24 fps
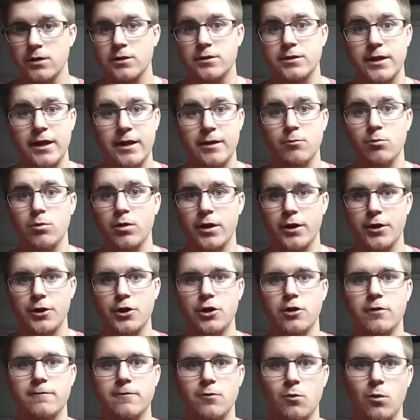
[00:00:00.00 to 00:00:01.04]
did really
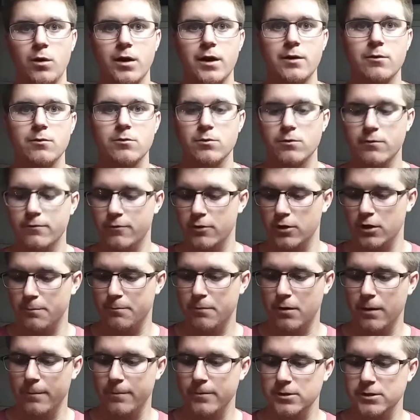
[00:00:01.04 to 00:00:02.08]
good for what it for the
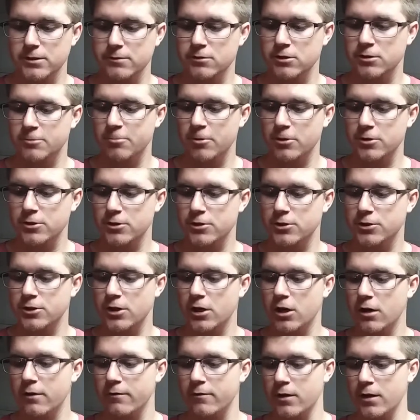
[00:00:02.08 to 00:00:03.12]
purpose it was supposed to
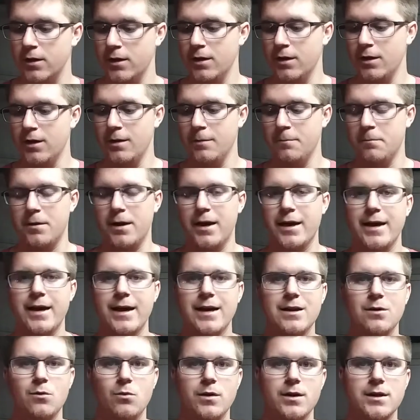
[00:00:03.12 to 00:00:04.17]
serve. But I
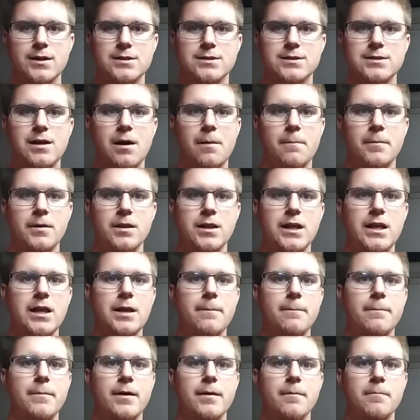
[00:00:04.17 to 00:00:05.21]
kind of wanted something a little
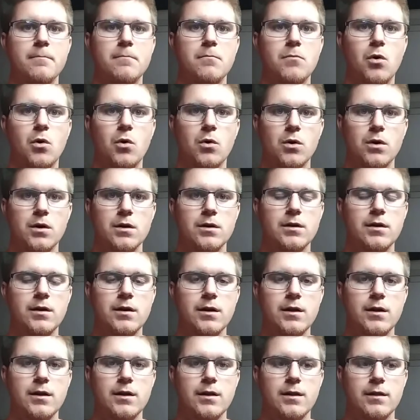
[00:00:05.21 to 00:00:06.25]
bit more
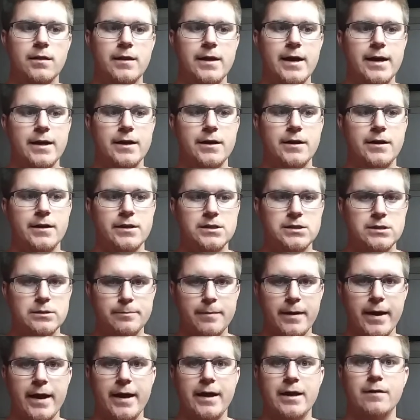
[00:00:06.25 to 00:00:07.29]
that could
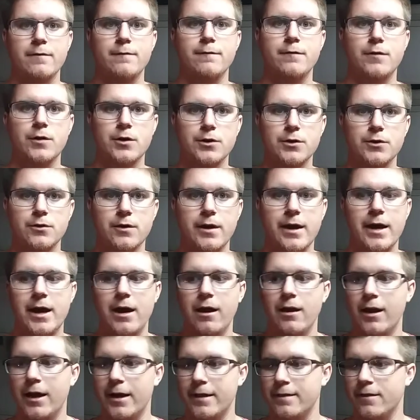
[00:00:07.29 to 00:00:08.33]
expand further
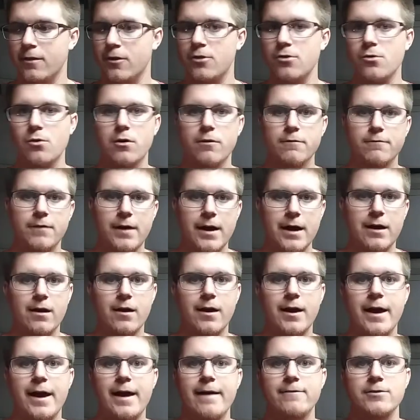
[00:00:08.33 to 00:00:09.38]
out. Like the Thorfire I
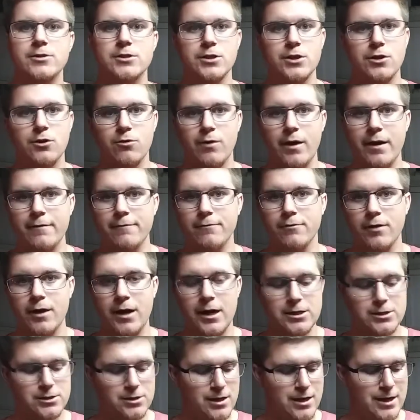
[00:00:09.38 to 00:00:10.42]
have is a great
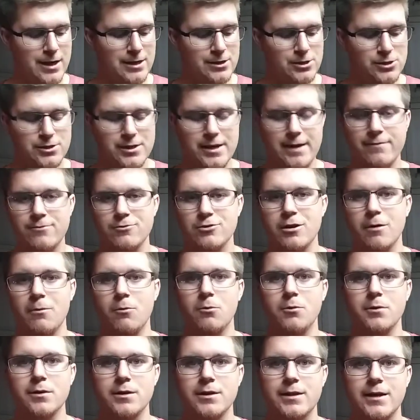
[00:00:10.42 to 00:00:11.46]
flashlight. I just have trouble
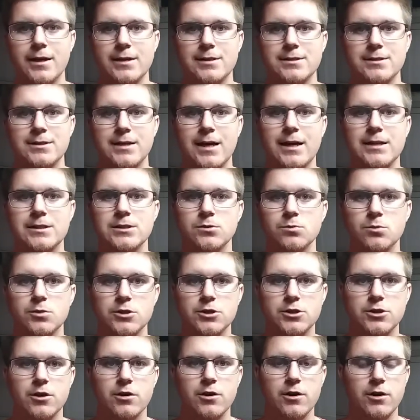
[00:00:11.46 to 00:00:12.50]
with that side switch
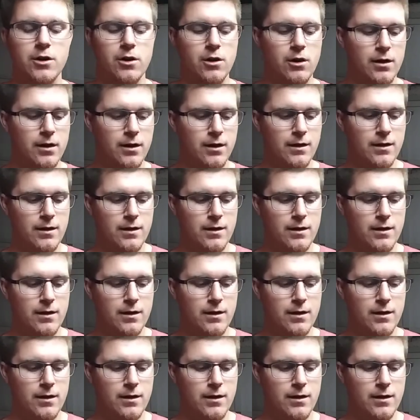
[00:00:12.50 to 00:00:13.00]
turning on.